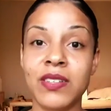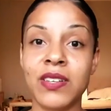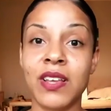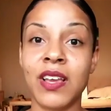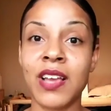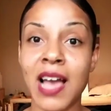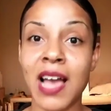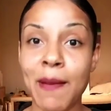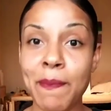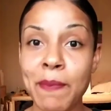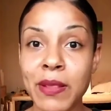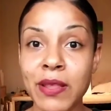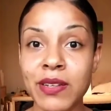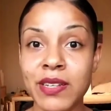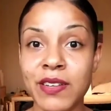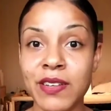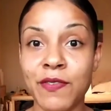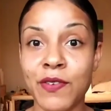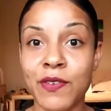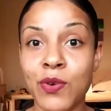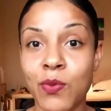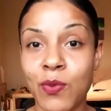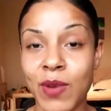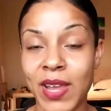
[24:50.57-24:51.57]
a couple of
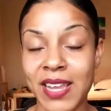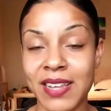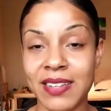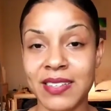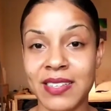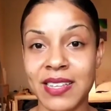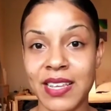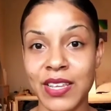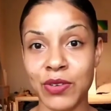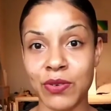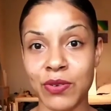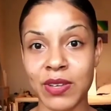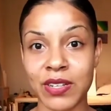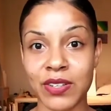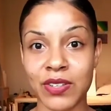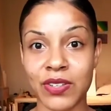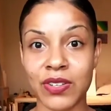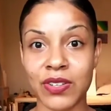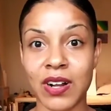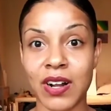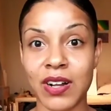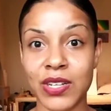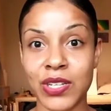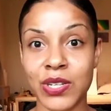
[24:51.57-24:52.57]
different ways that you can
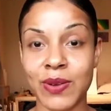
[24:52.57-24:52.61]
start